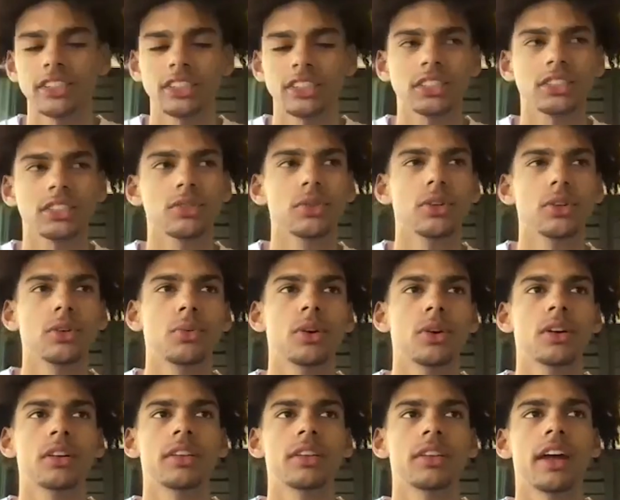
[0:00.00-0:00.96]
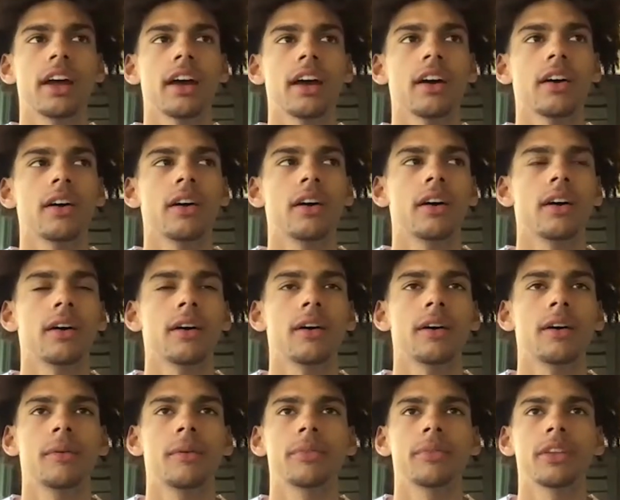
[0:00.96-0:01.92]
it's just the real world now.
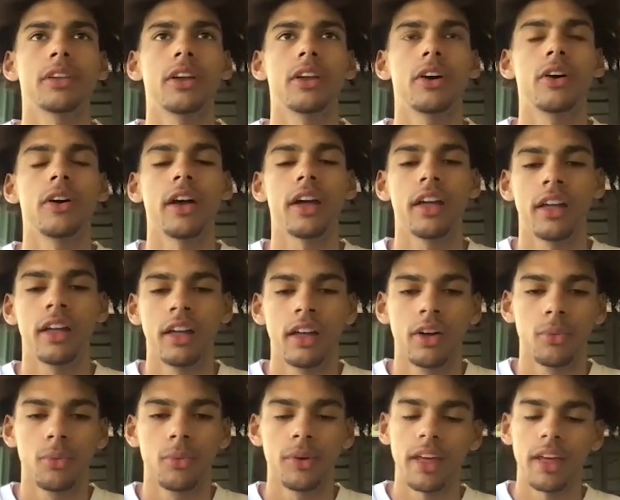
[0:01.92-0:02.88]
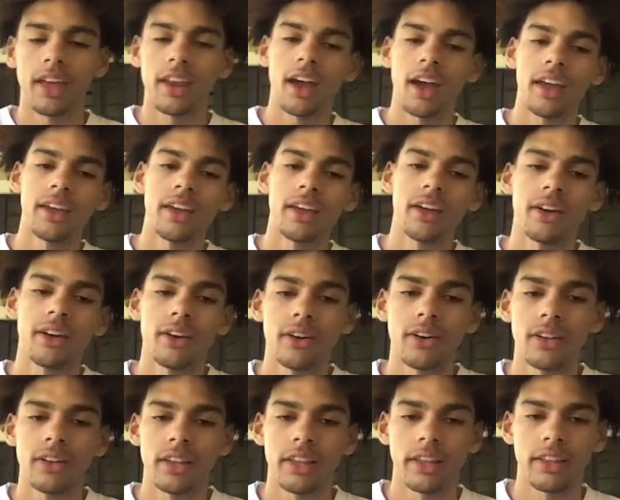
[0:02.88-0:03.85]
With NIL
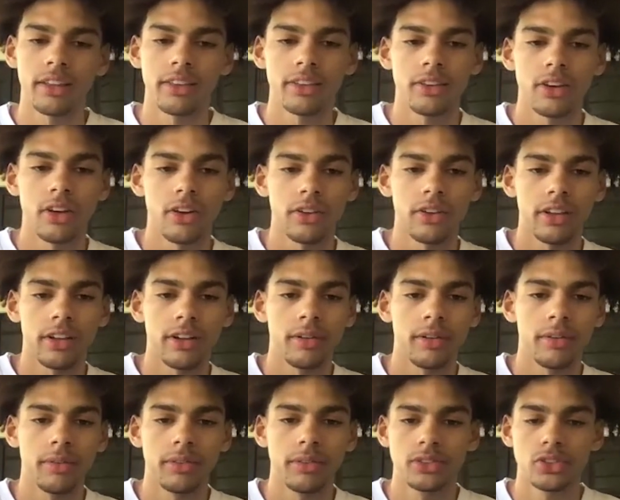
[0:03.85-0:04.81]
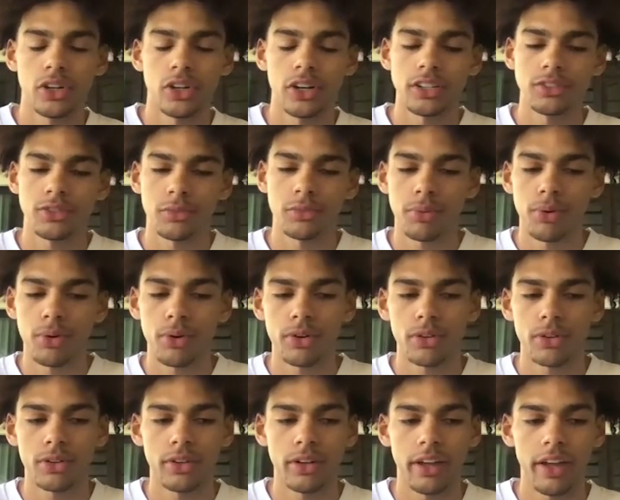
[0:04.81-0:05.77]
and, the transfer
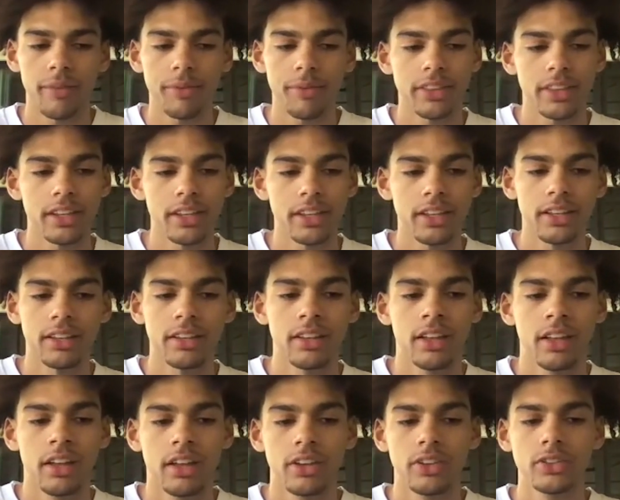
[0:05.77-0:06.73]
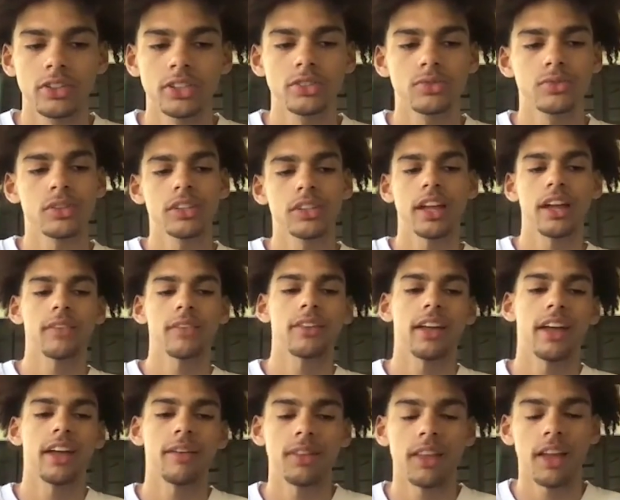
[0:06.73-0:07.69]
portal, everything, you just really have
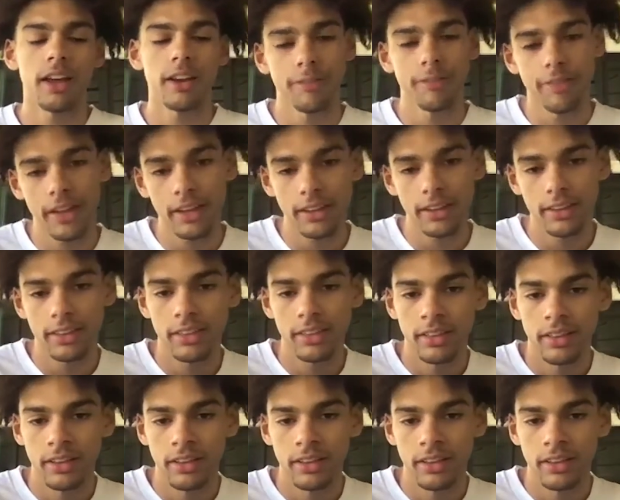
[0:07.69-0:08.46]
to have a lot of faith.